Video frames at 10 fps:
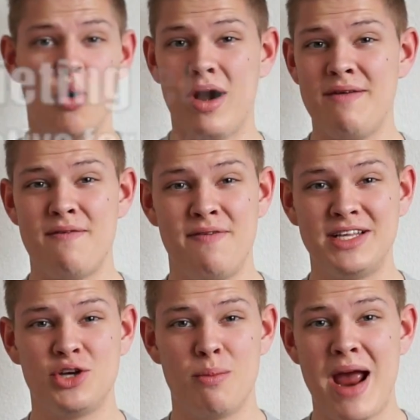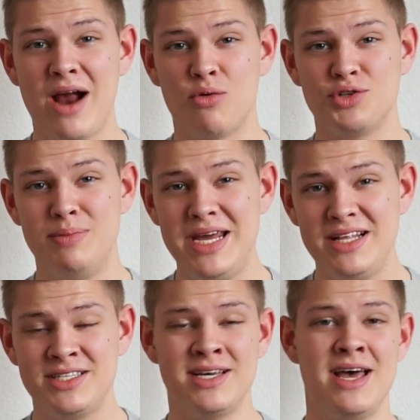or if it fits your macros
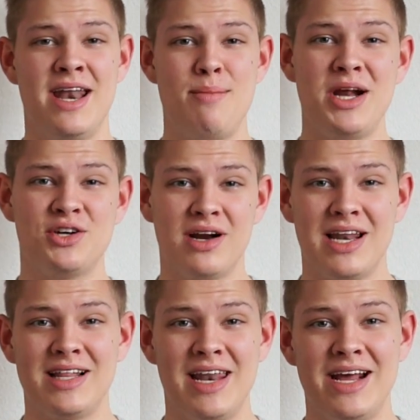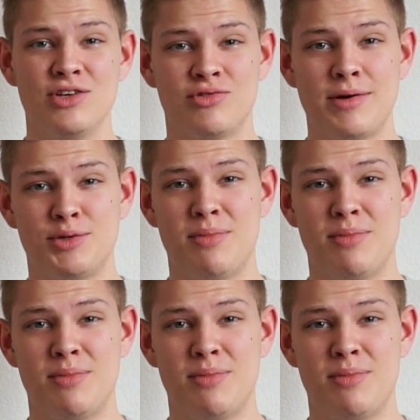means, then make sure to click the link in the description